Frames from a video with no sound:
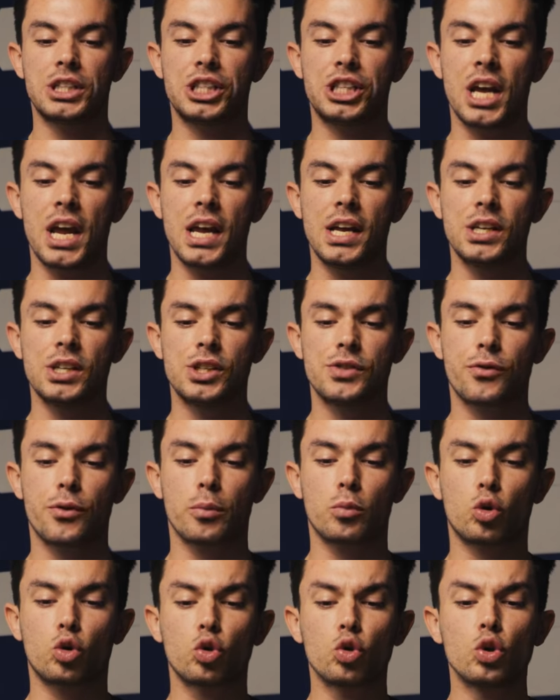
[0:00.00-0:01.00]
to change
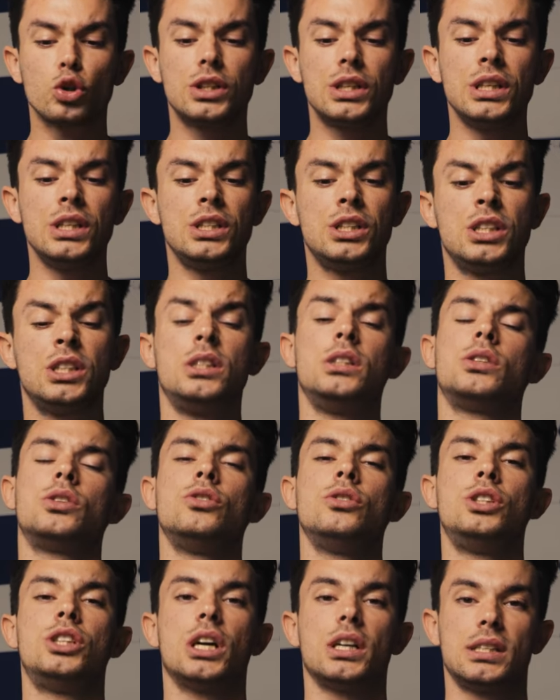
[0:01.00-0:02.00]
from cruelty
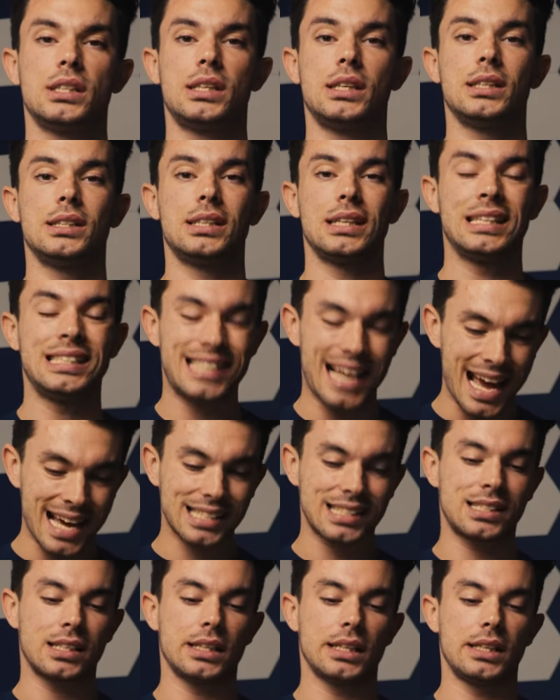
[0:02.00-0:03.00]
to justice is
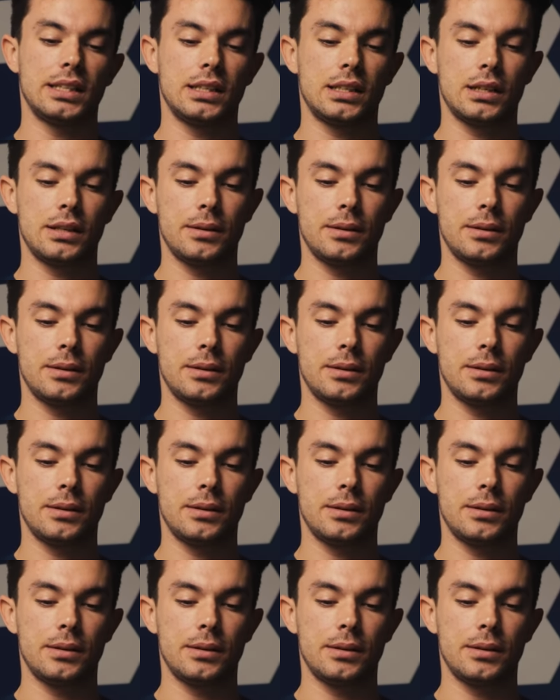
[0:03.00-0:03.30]
excellent."